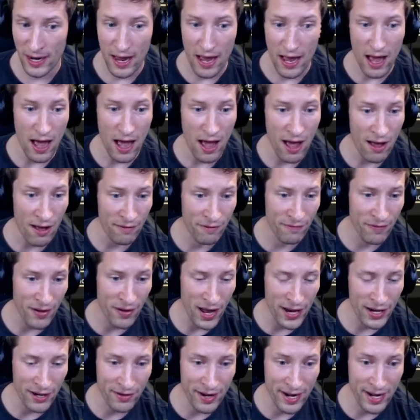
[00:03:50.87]

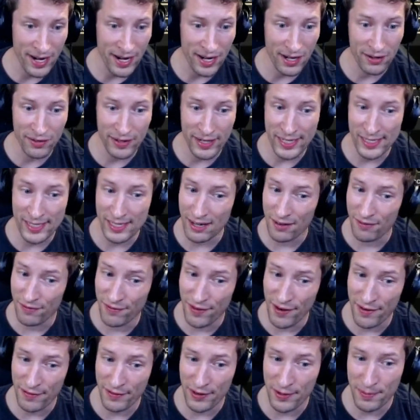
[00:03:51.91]
fire rate increase, and
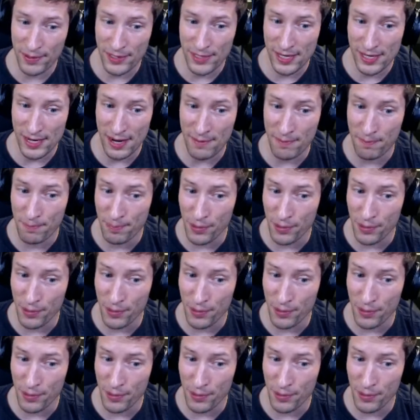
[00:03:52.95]
50%